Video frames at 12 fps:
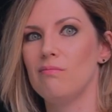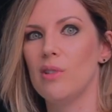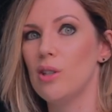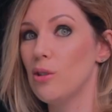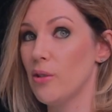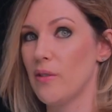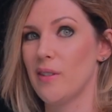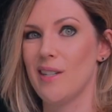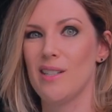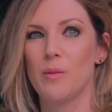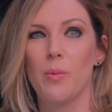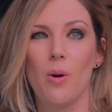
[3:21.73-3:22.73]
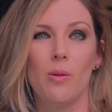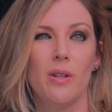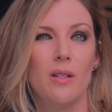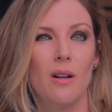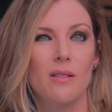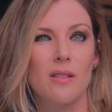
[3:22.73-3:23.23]
look that is probably
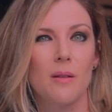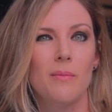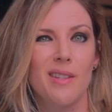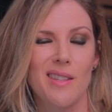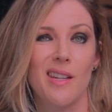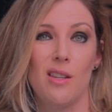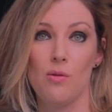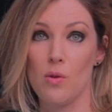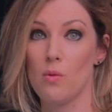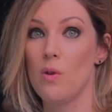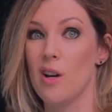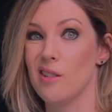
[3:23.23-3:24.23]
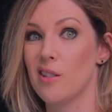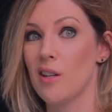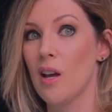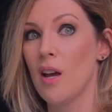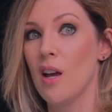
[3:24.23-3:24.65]
not something that you will want.